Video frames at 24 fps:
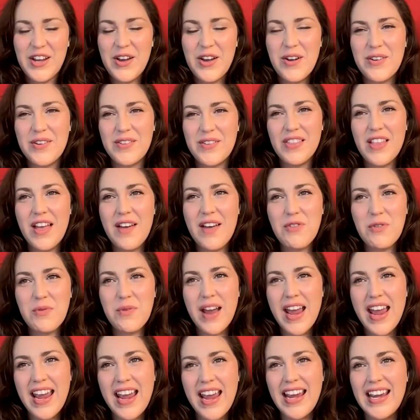no, Love
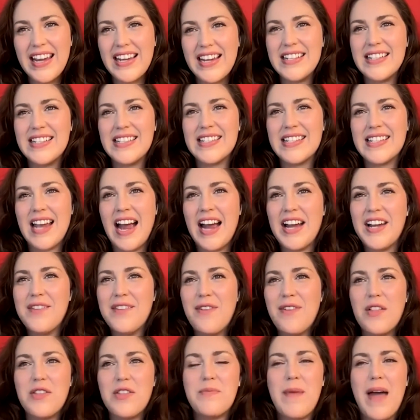Away is kind of
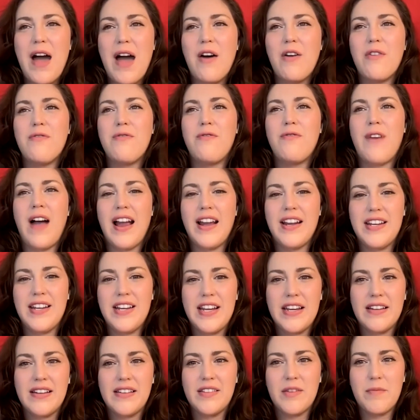all about
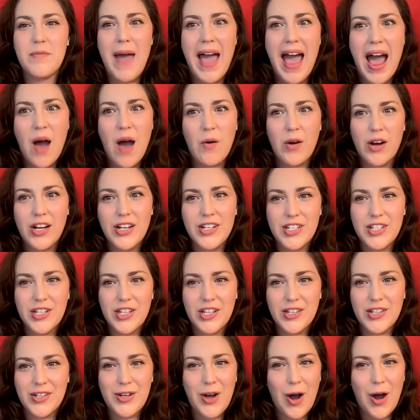finding the power
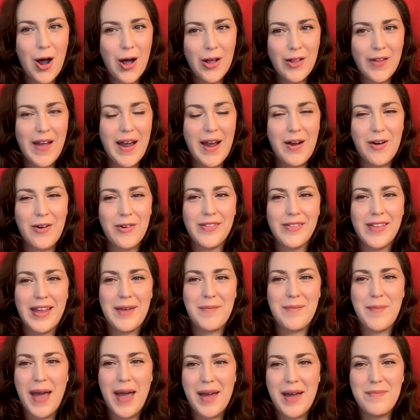to call out
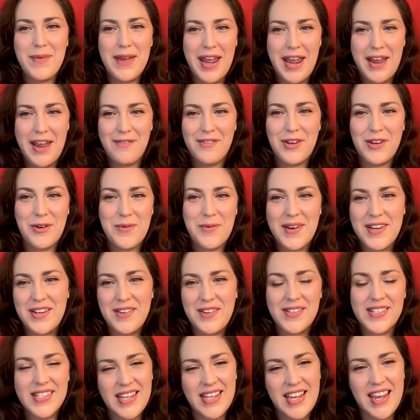like bad behavior when
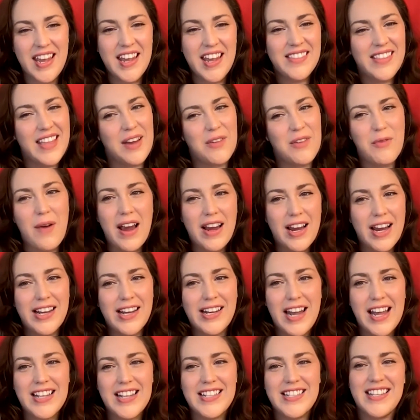you see it, like
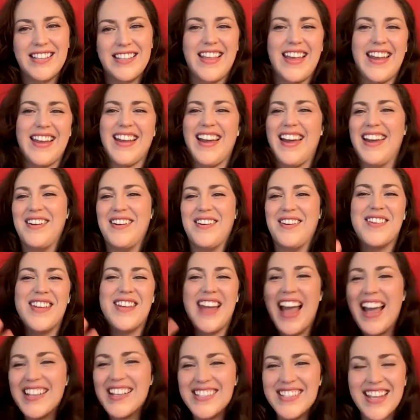recognizing like, I don't
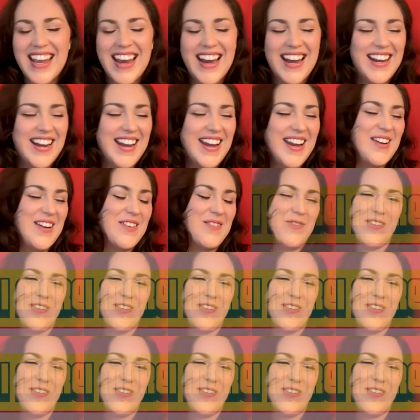know, gaslighting